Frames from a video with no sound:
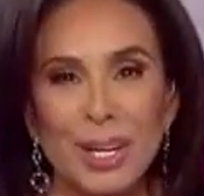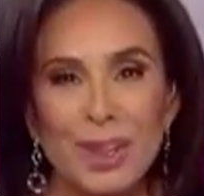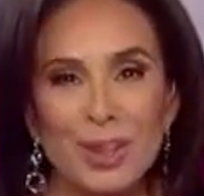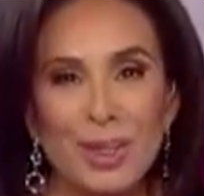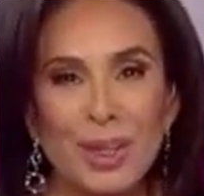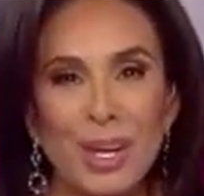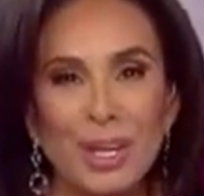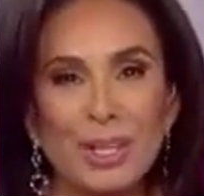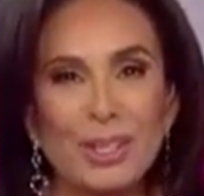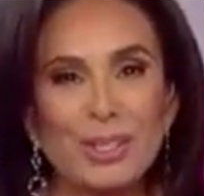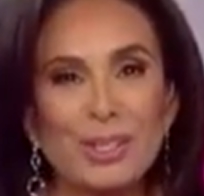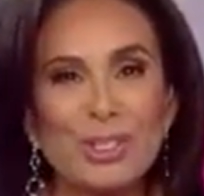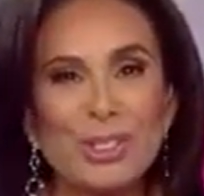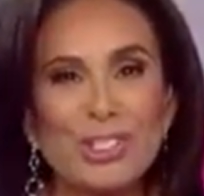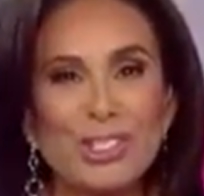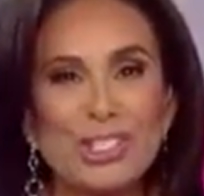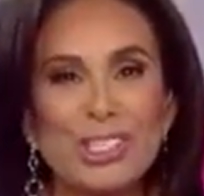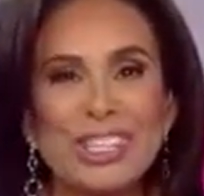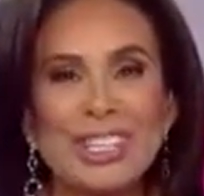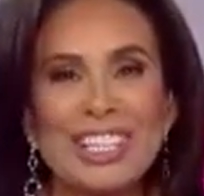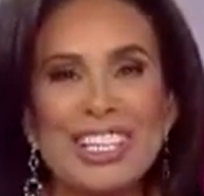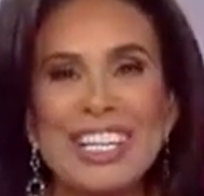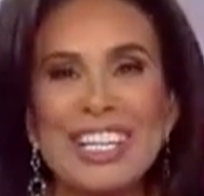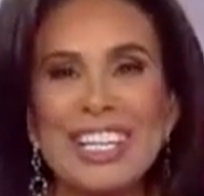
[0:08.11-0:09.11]
They're
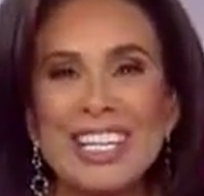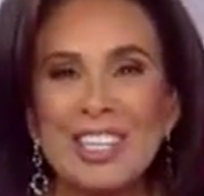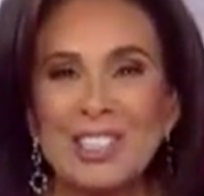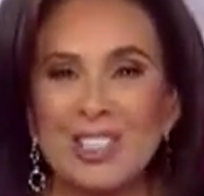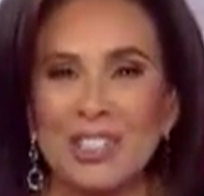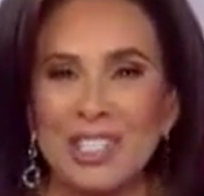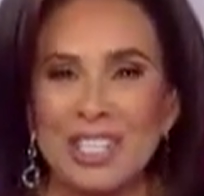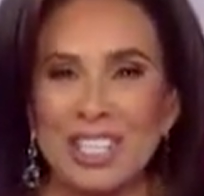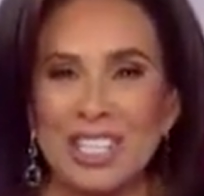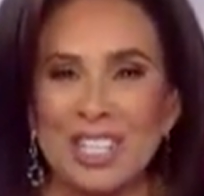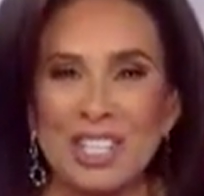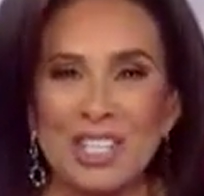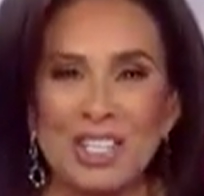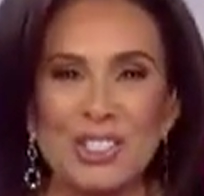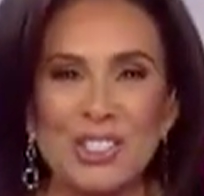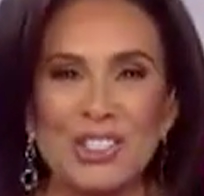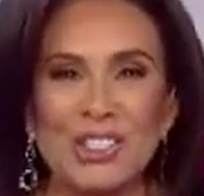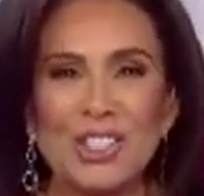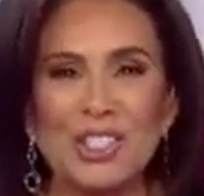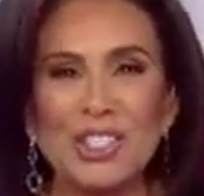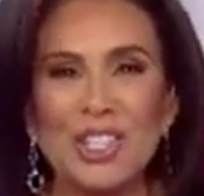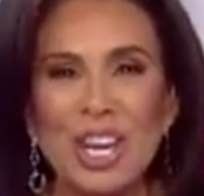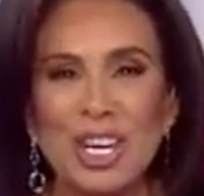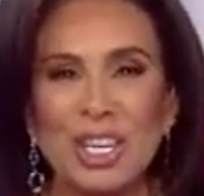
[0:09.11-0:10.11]
sleazy,
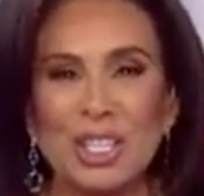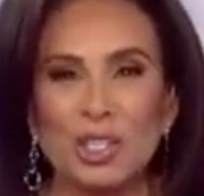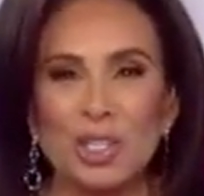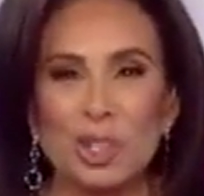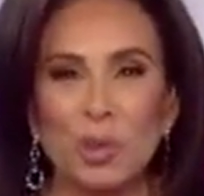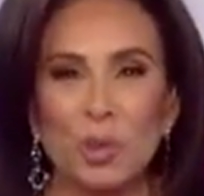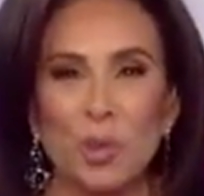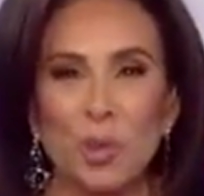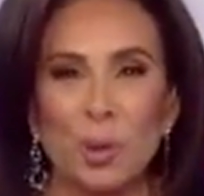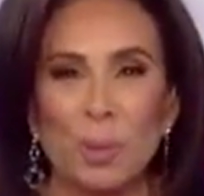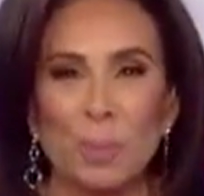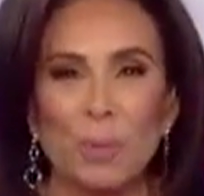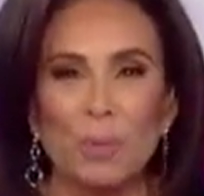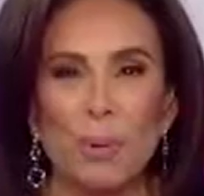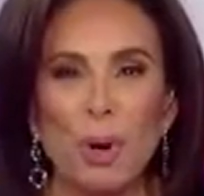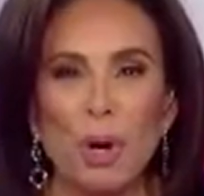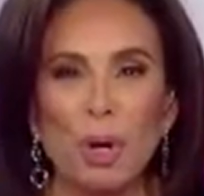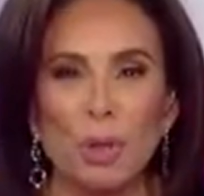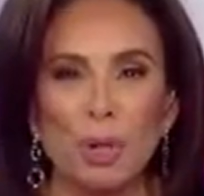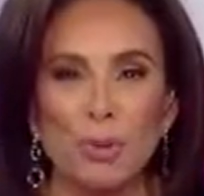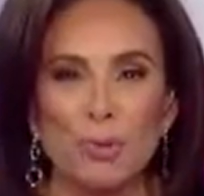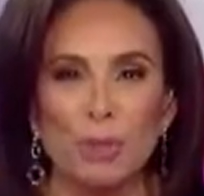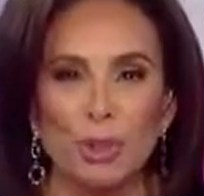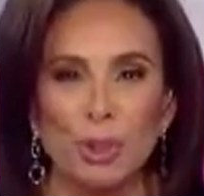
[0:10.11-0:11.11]
sexual
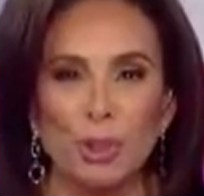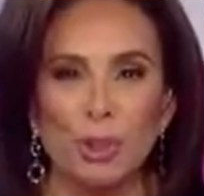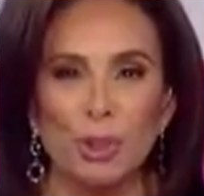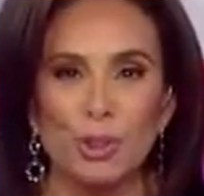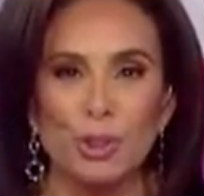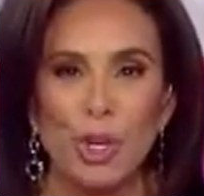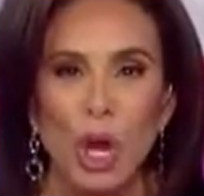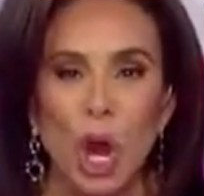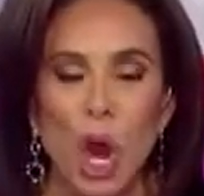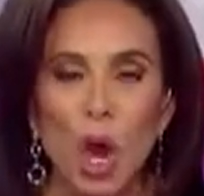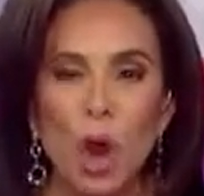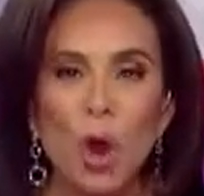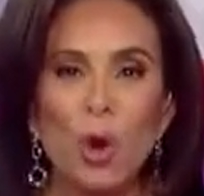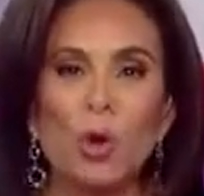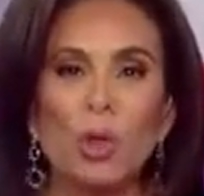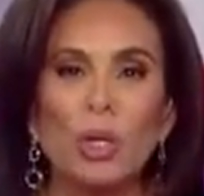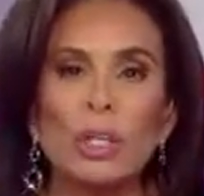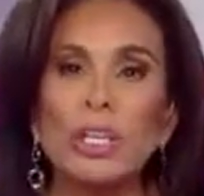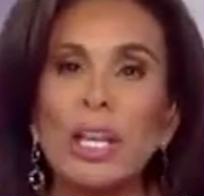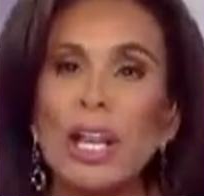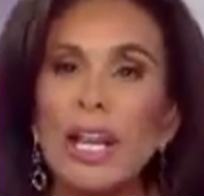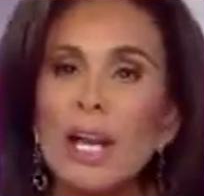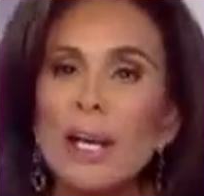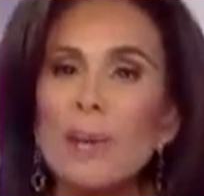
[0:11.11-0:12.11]
perverts who
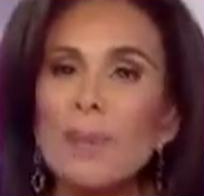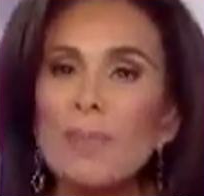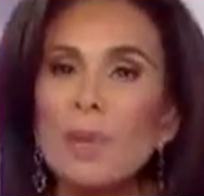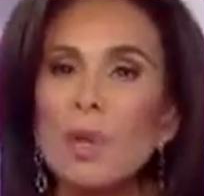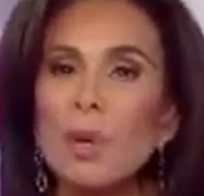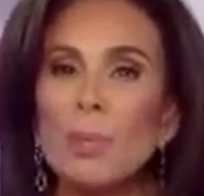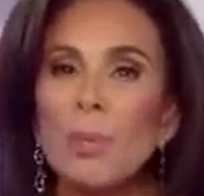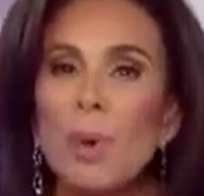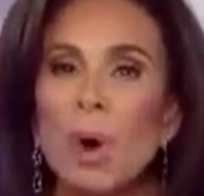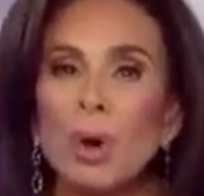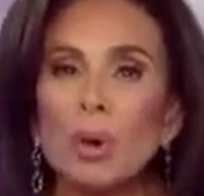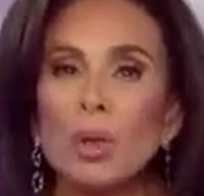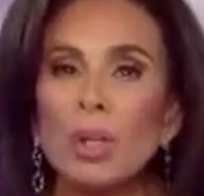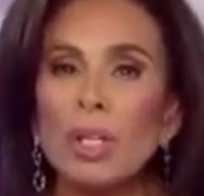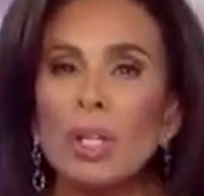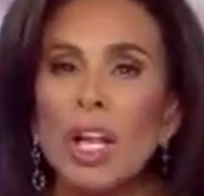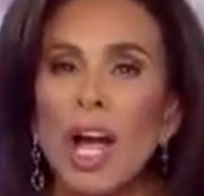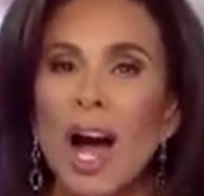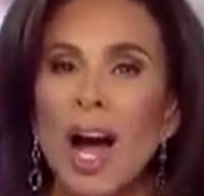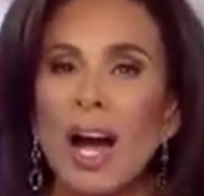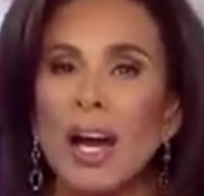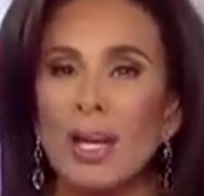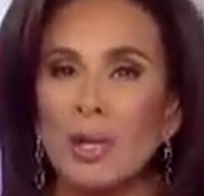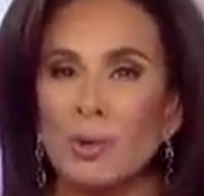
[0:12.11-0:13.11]
claim the moral
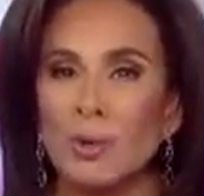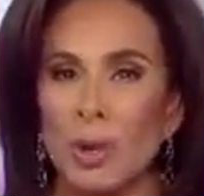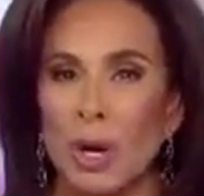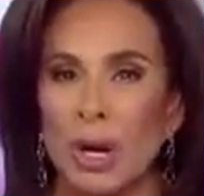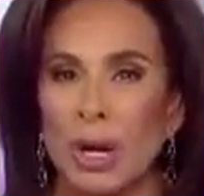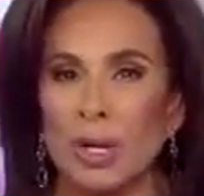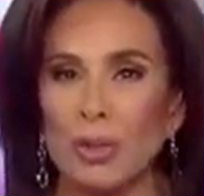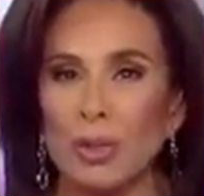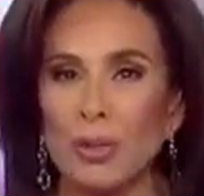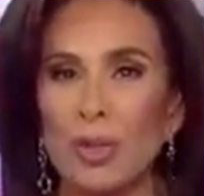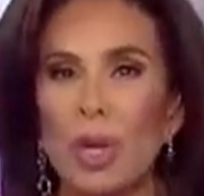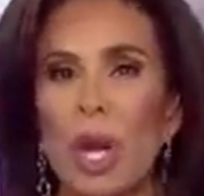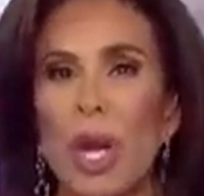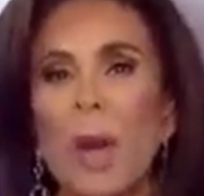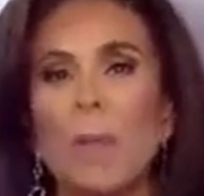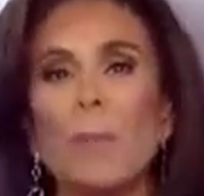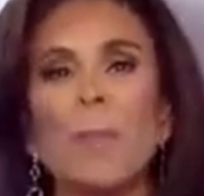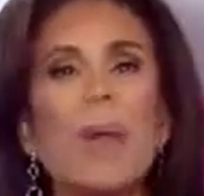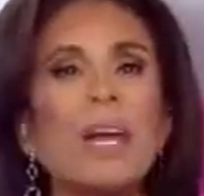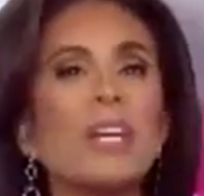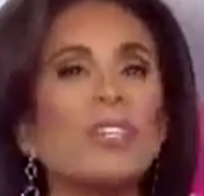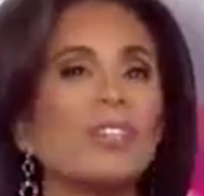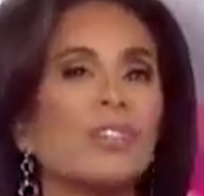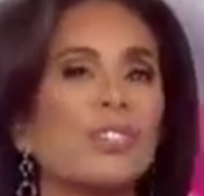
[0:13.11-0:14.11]
high ground
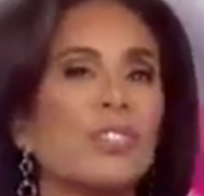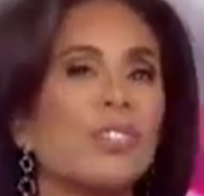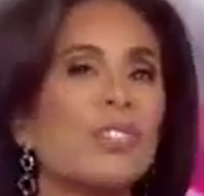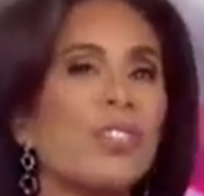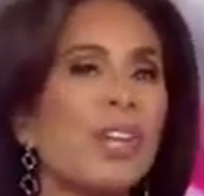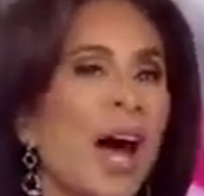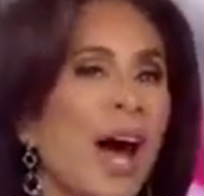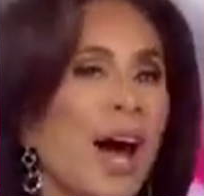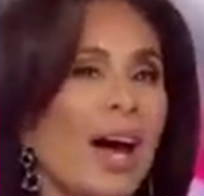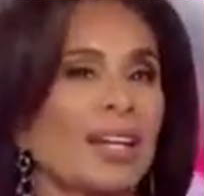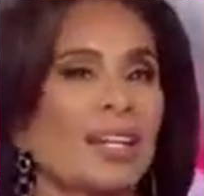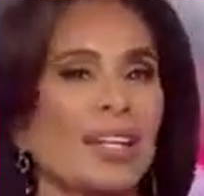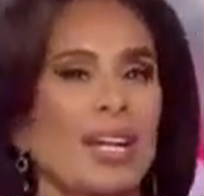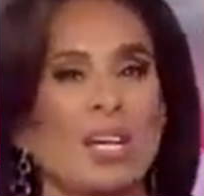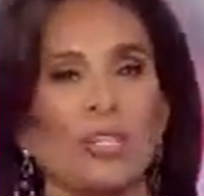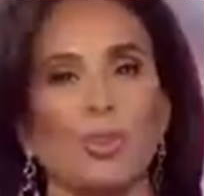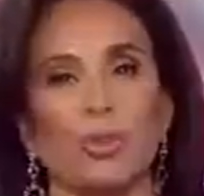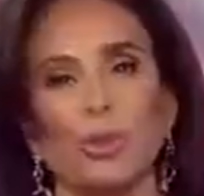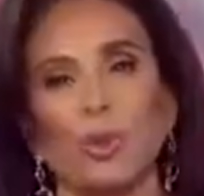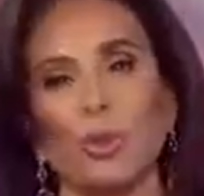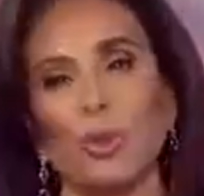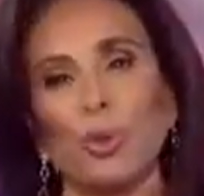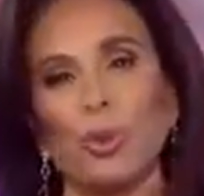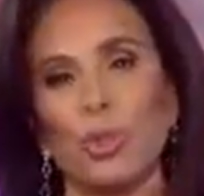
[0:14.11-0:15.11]
based not on
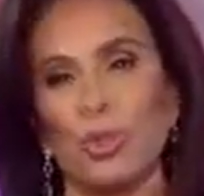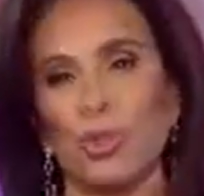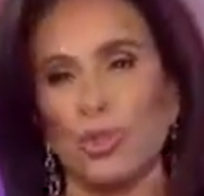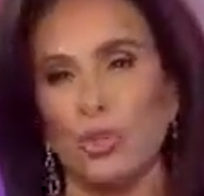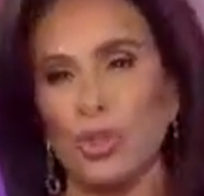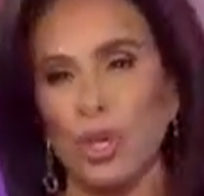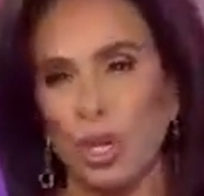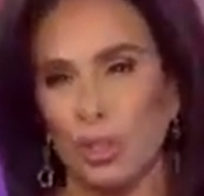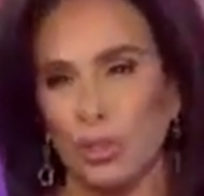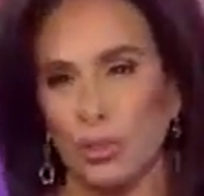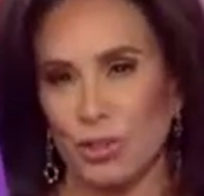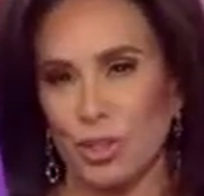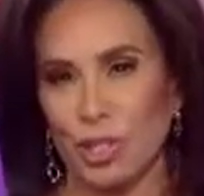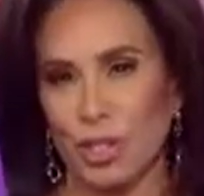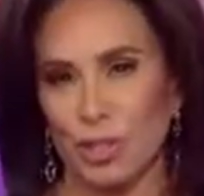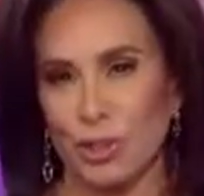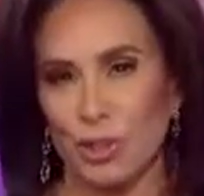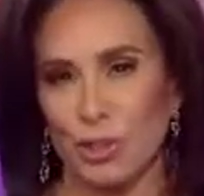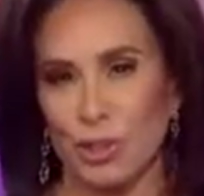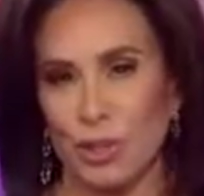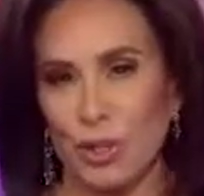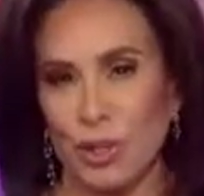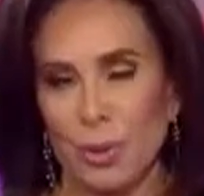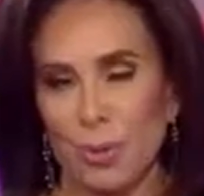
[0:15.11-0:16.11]
truth and
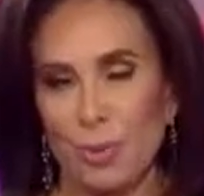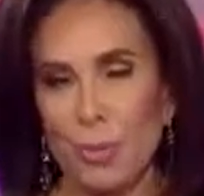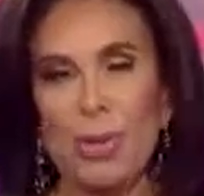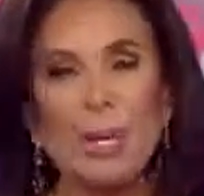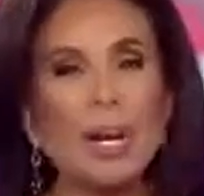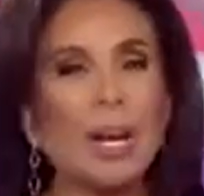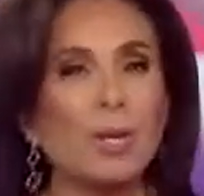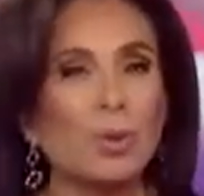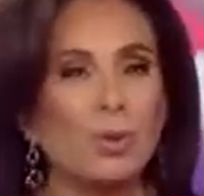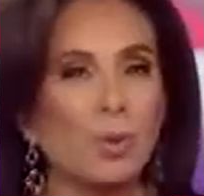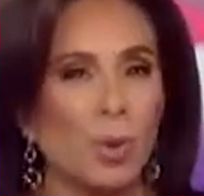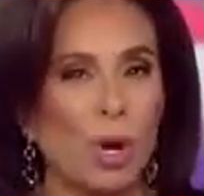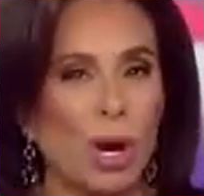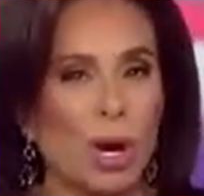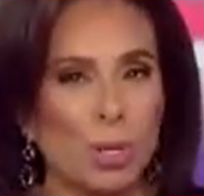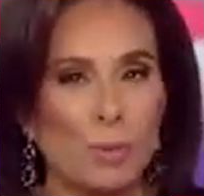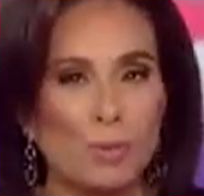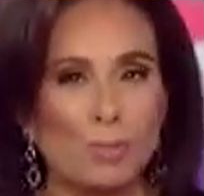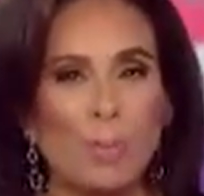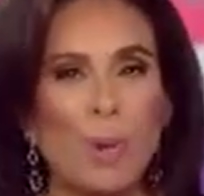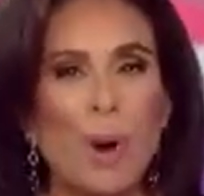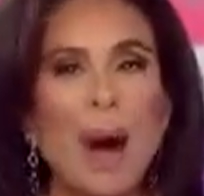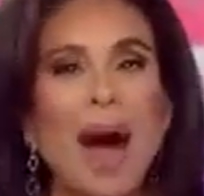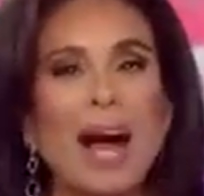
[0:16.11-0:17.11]
justice, but on rank
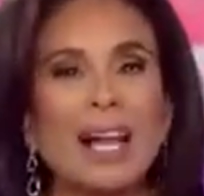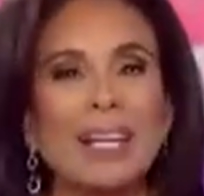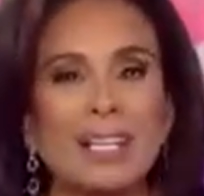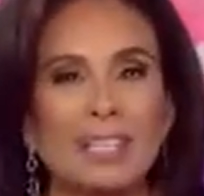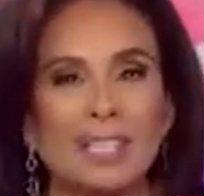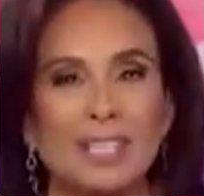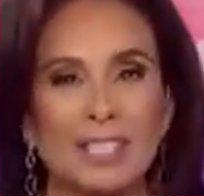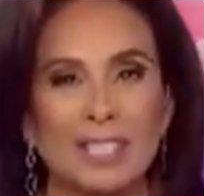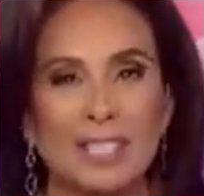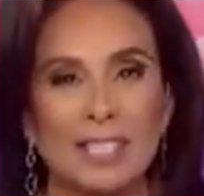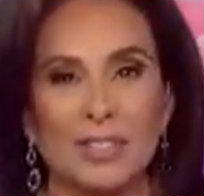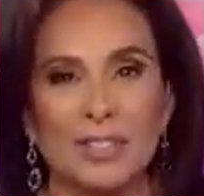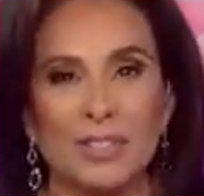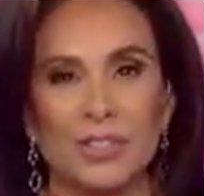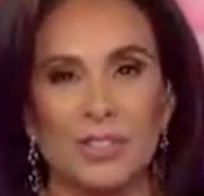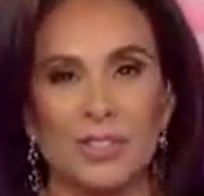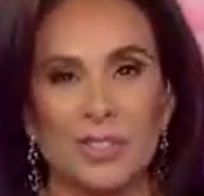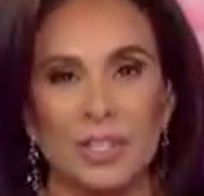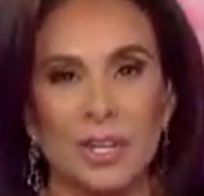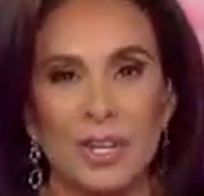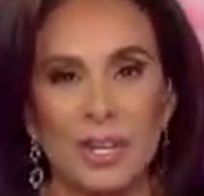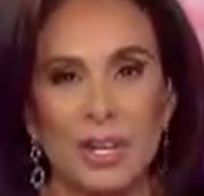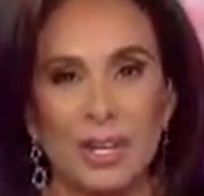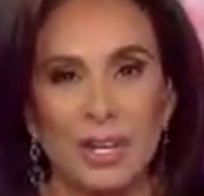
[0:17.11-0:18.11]
politics.